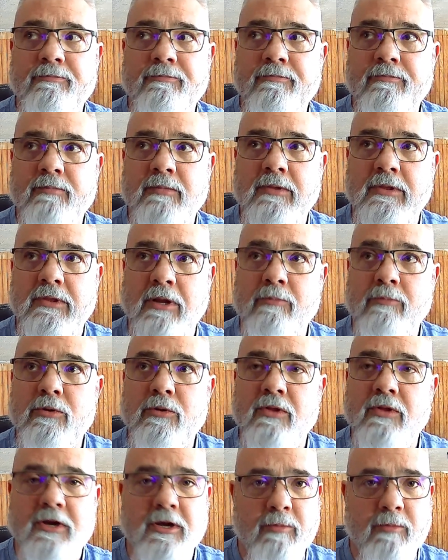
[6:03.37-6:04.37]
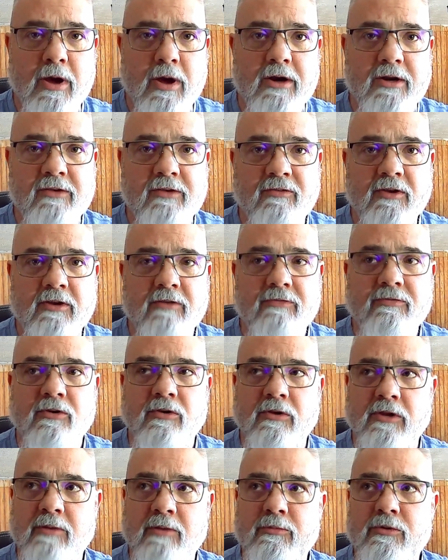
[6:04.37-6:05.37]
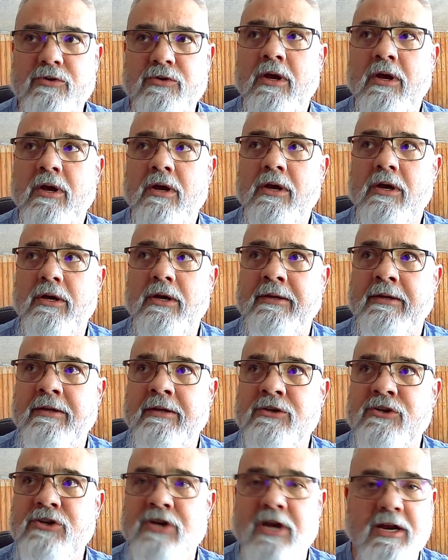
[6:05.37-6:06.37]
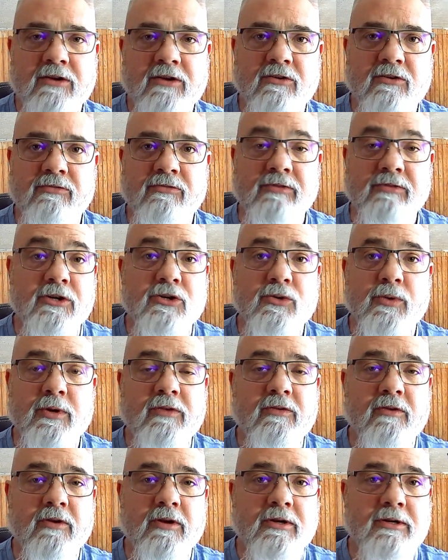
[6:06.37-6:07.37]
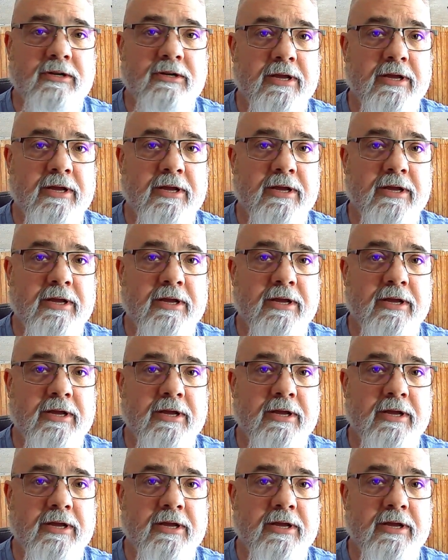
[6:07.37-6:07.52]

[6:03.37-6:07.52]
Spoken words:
Lumber, the commodity stuff, your lumber fluctuates on a